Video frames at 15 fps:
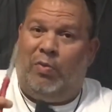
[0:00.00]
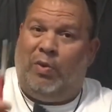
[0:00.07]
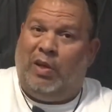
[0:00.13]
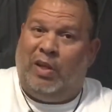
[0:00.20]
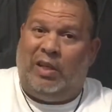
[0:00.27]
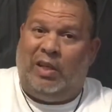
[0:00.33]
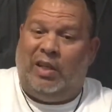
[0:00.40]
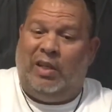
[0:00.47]
We're
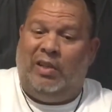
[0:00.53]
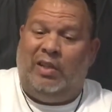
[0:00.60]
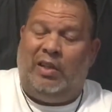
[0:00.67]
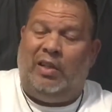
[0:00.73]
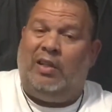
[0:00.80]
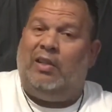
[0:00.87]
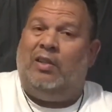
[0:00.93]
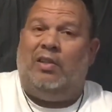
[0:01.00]
gonna get in
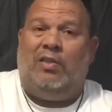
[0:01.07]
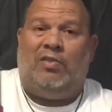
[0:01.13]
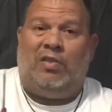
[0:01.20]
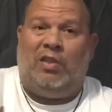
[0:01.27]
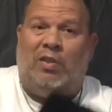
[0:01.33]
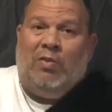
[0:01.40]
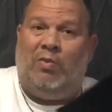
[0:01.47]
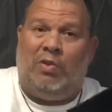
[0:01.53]
there,
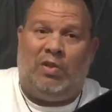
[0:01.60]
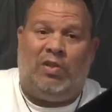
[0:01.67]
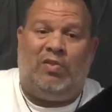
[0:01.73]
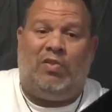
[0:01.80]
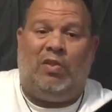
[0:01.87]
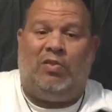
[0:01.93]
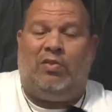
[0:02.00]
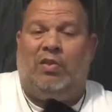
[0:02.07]
see what this
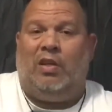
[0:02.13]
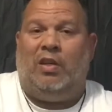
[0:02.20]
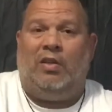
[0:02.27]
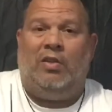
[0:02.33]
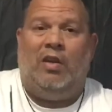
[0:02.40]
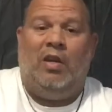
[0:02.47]
looks like.